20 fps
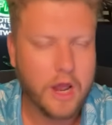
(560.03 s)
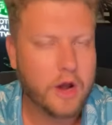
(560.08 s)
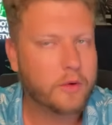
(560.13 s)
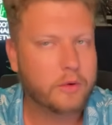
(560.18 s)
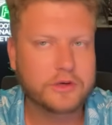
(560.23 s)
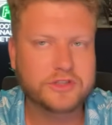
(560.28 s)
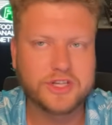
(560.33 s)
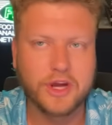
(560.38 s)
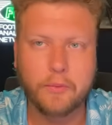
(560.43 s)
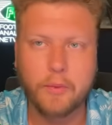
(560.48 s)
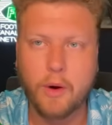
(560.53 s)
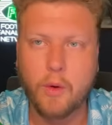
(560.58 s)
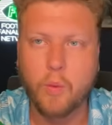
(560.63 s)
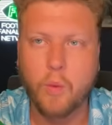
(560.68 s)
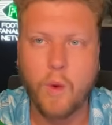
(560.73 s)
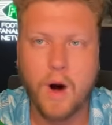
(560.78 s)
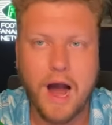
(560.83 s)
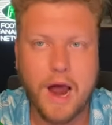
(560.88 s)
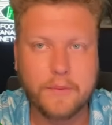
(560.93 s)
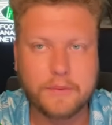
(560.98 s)
was I went
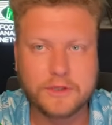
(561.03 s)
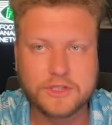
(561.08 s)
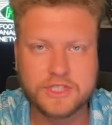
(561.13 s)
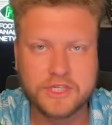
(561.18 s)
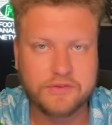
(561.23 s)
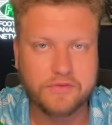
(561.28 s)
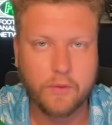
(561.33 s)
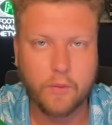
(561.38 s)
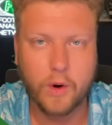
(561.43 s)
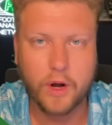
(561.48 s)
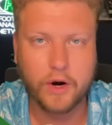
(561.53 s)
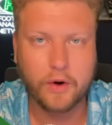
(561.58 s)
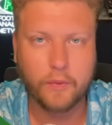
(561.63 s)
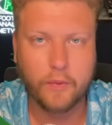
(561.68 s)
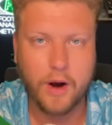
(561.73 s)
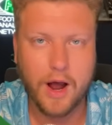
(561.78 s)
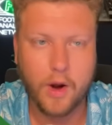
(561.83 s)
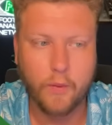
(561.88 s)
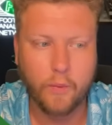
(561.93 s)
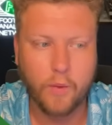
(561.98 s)
wide receiver 1 in
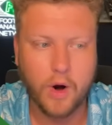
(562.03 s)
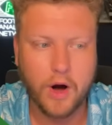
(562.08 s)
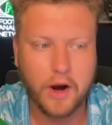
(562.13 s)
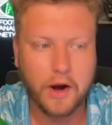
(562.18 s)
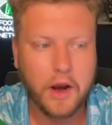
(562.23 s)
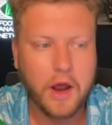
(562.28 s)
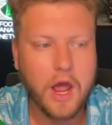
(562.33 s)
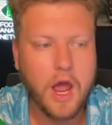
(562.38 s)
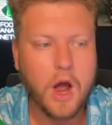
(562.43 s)
round 1,